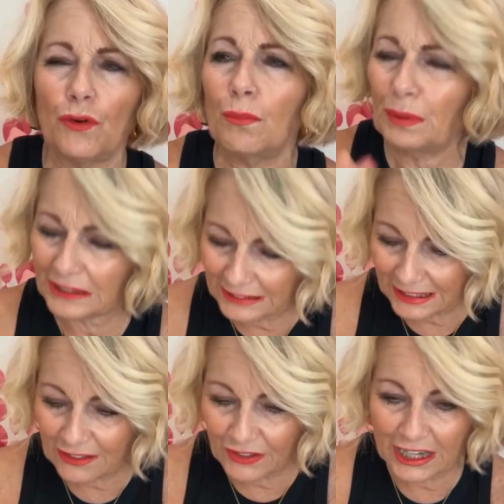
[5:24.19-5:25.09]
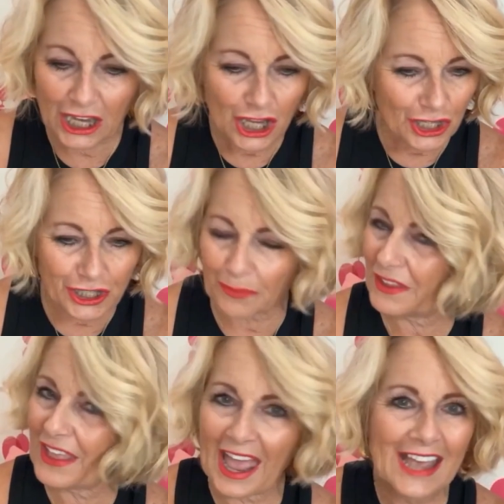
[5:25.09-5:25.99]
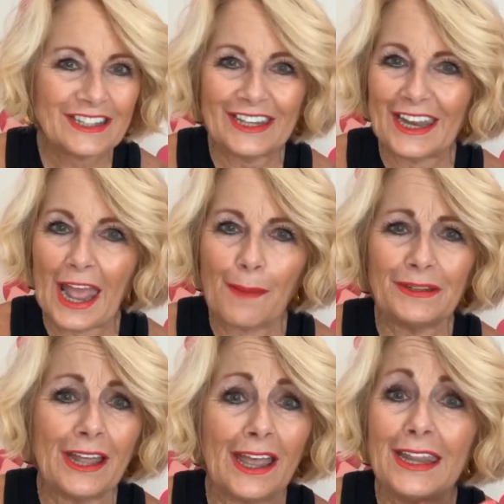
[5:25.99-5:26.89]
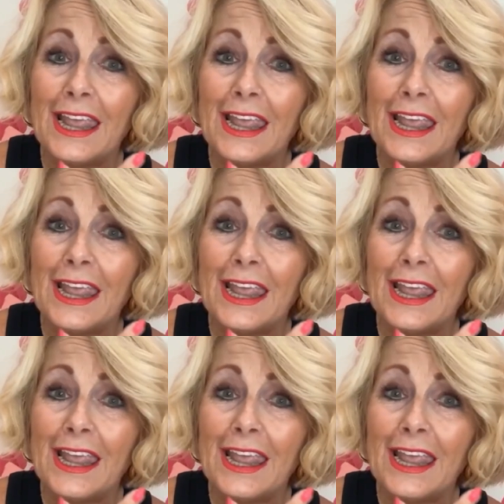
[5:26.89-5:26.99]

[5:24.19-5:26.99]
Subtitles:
if we're believing something that hasn't yet happened,